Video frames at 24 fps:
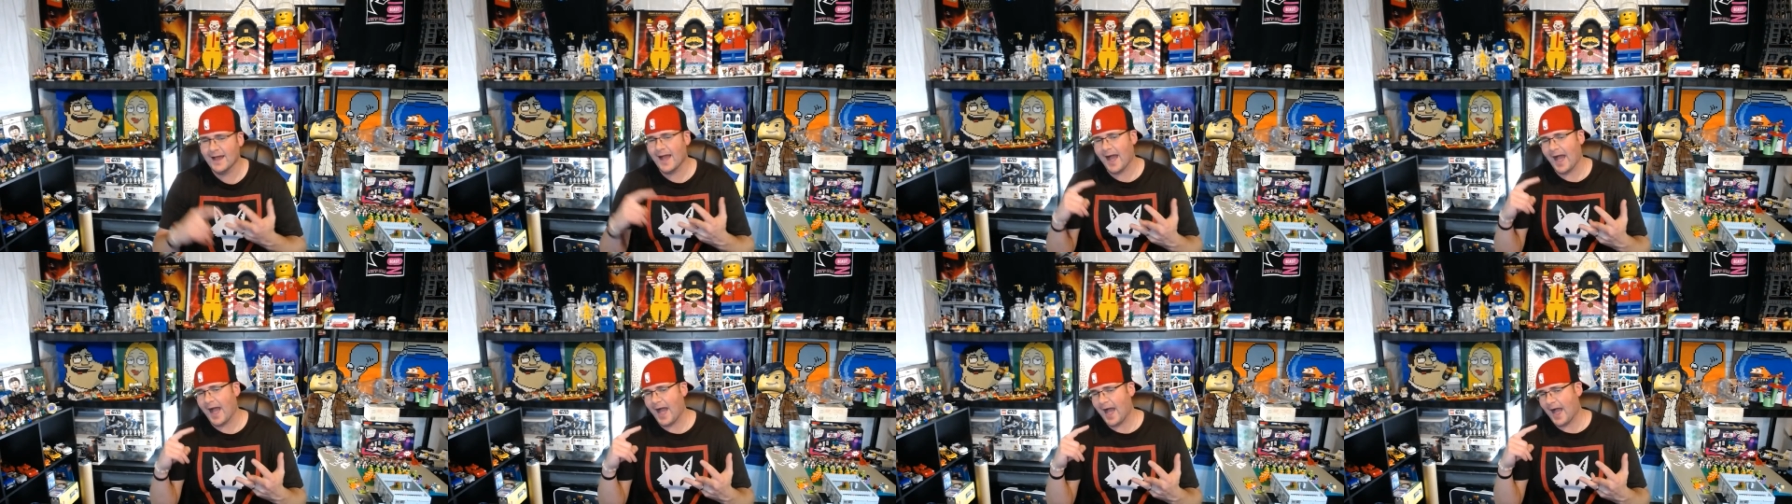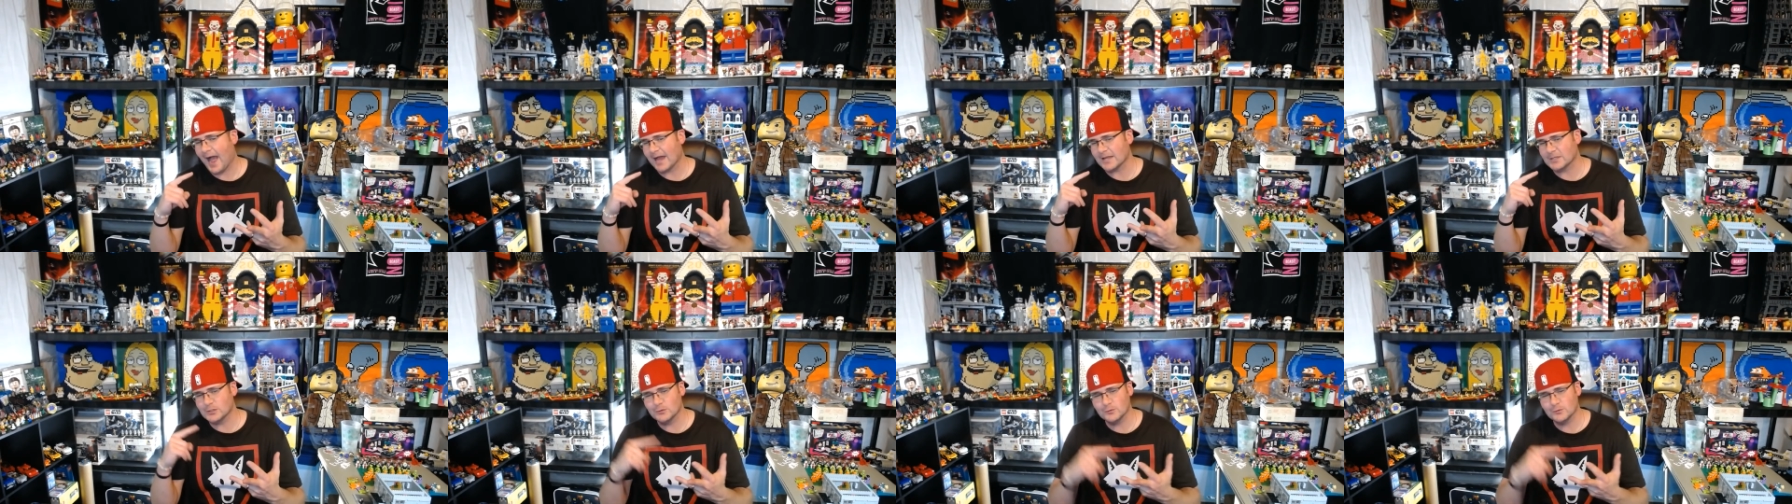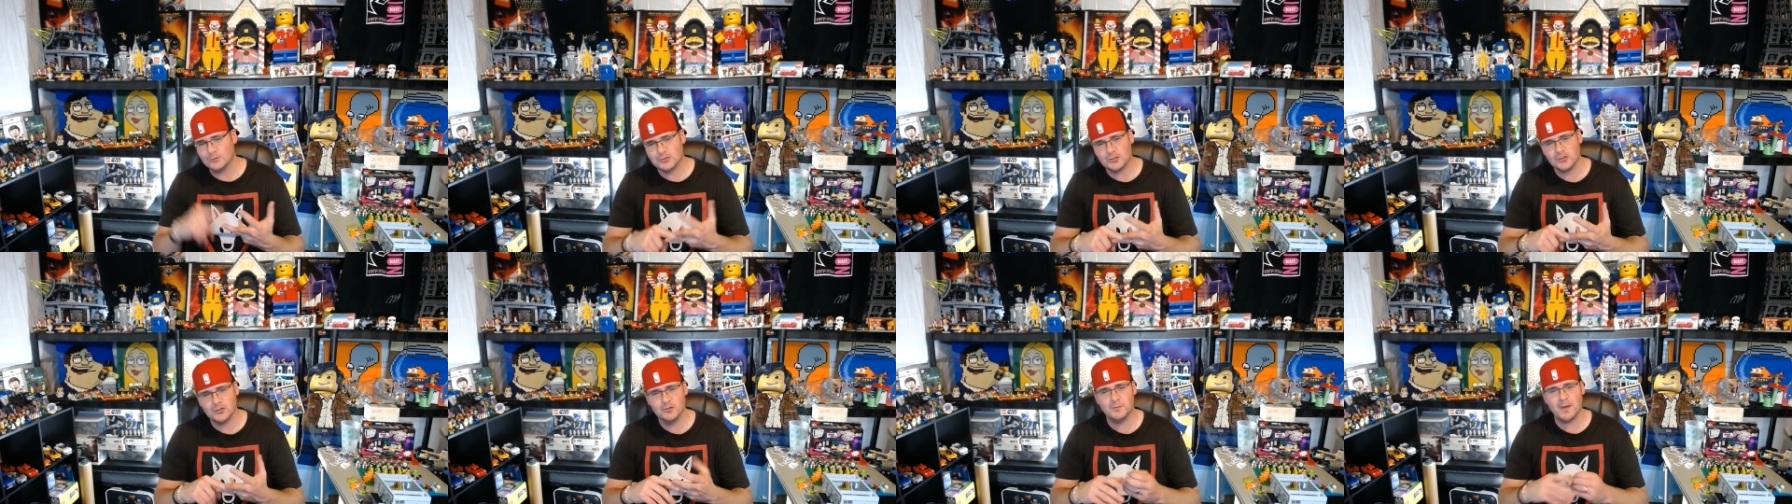on
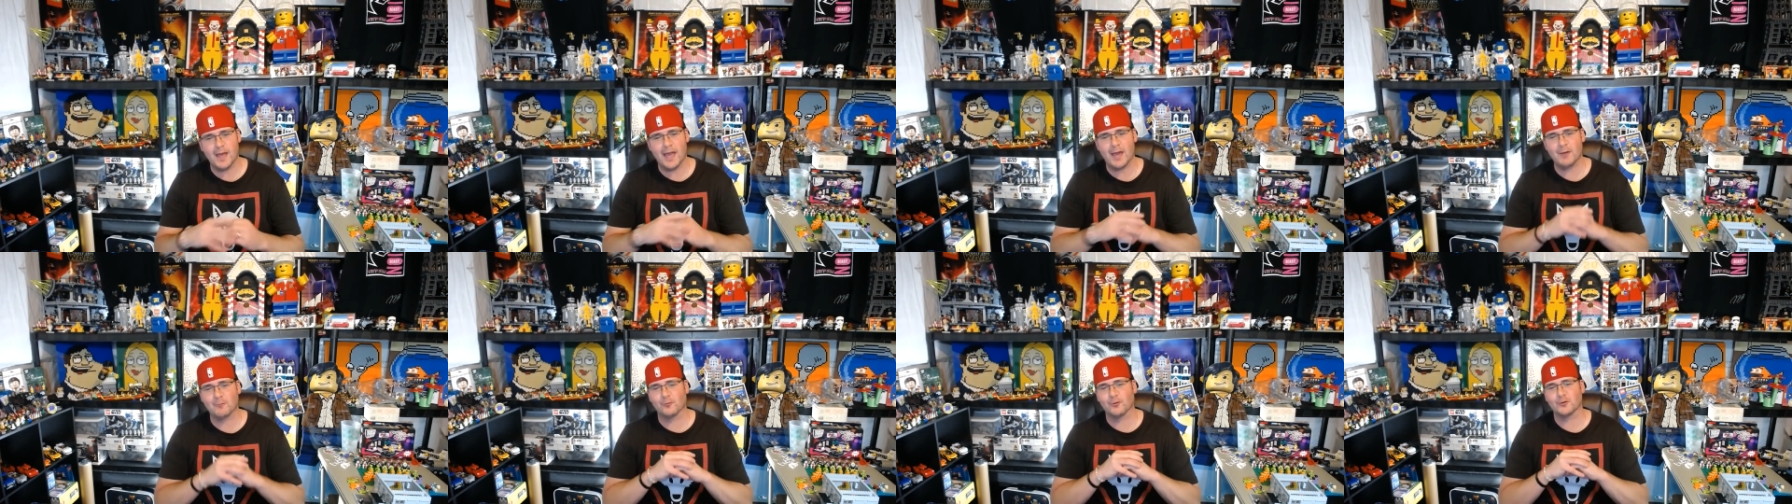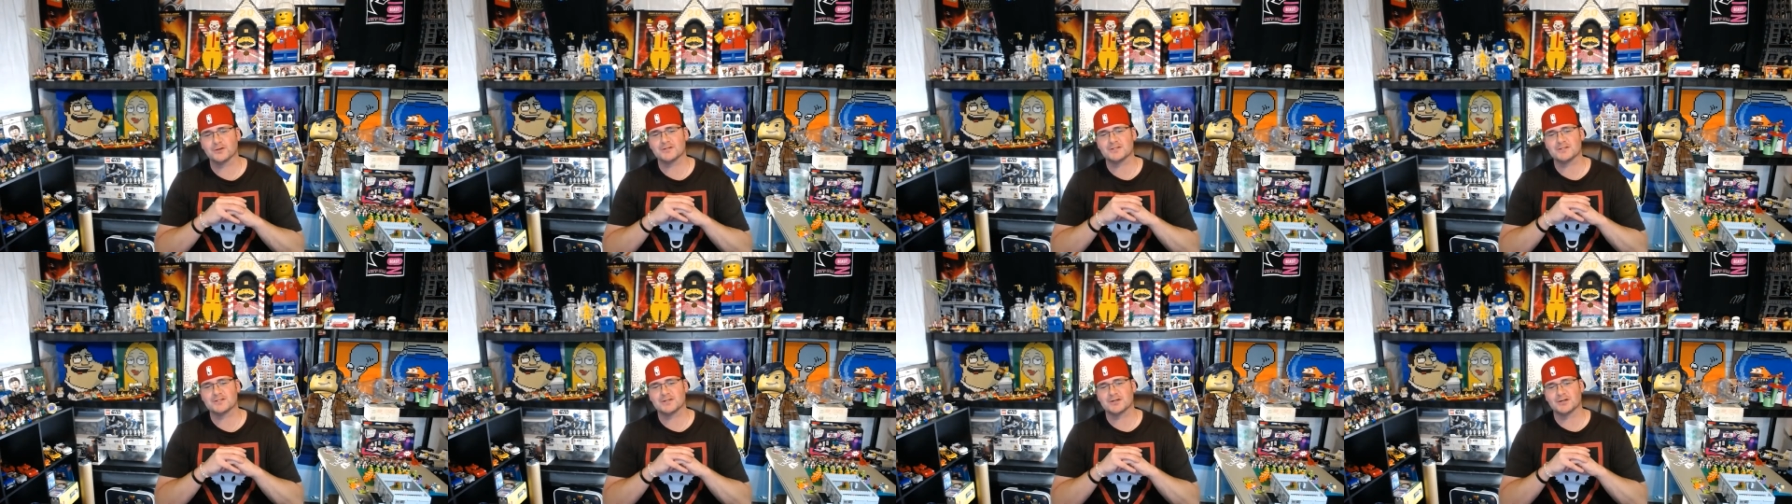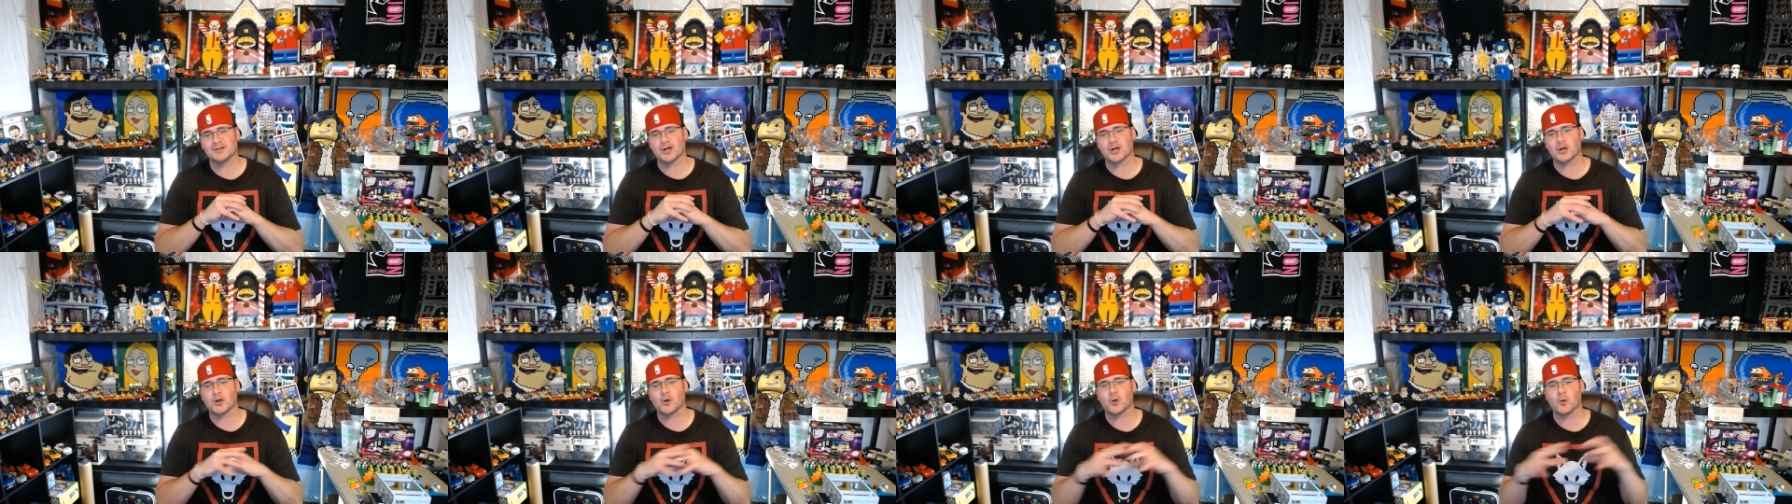YouTube, and we're just
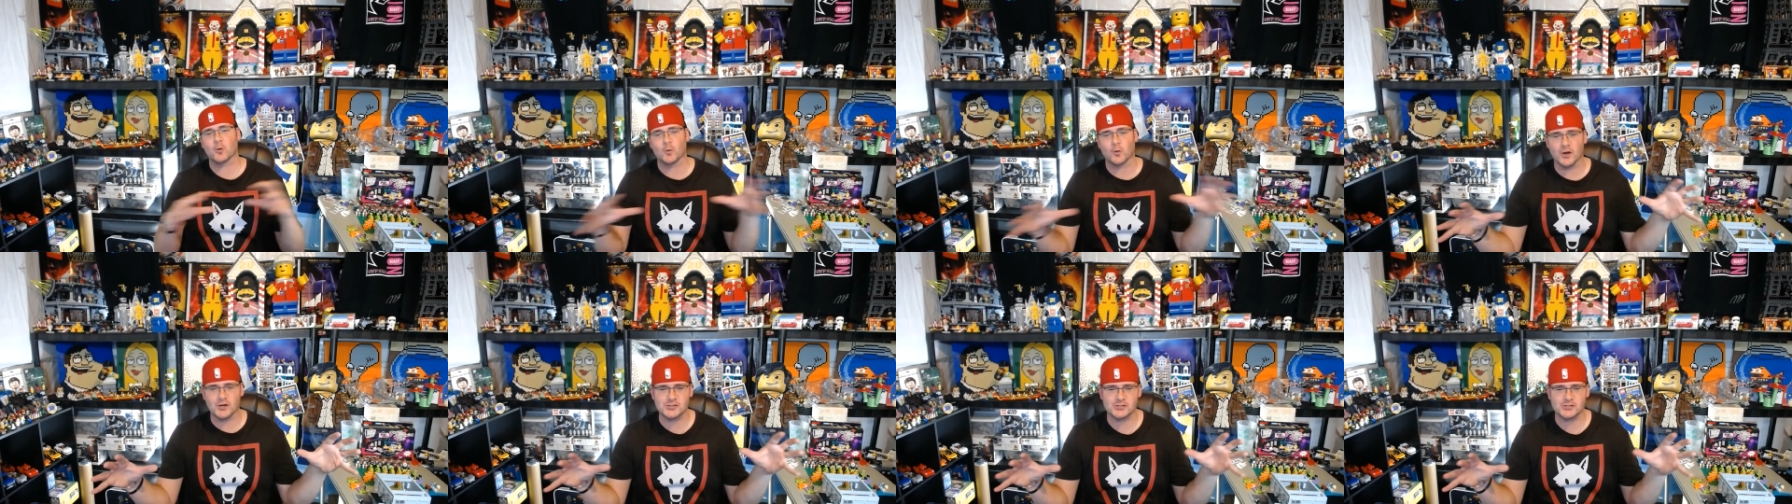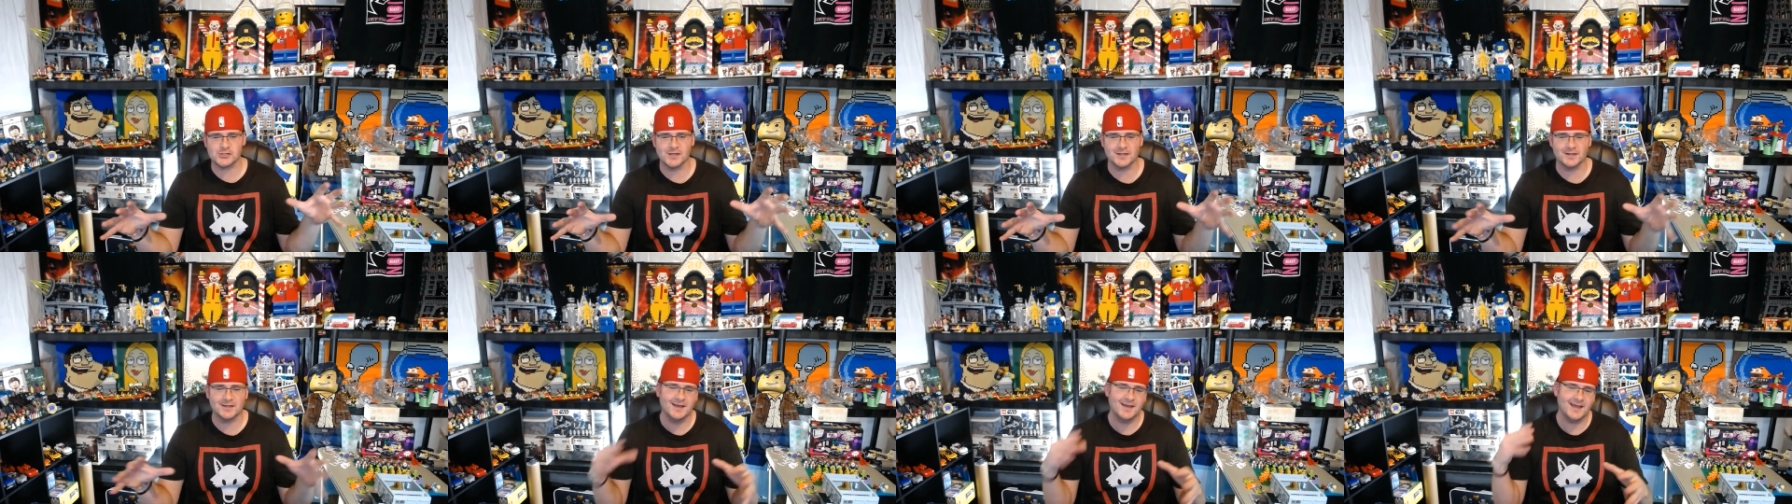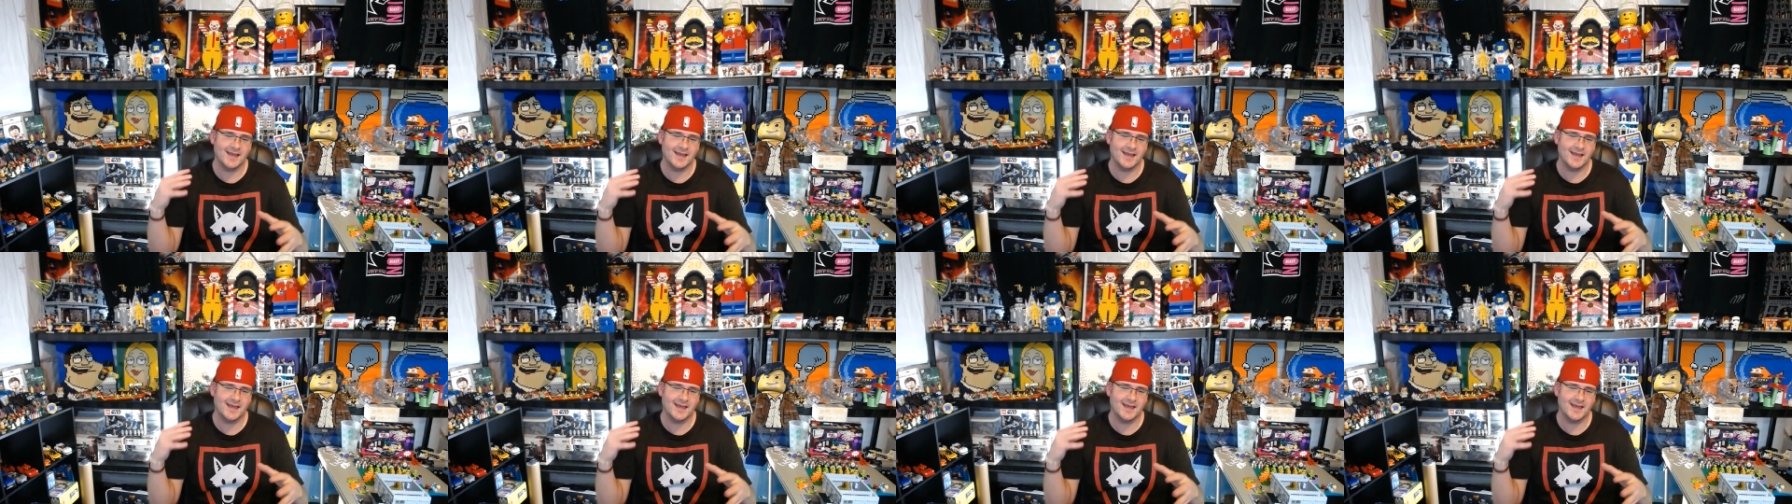gonna crush it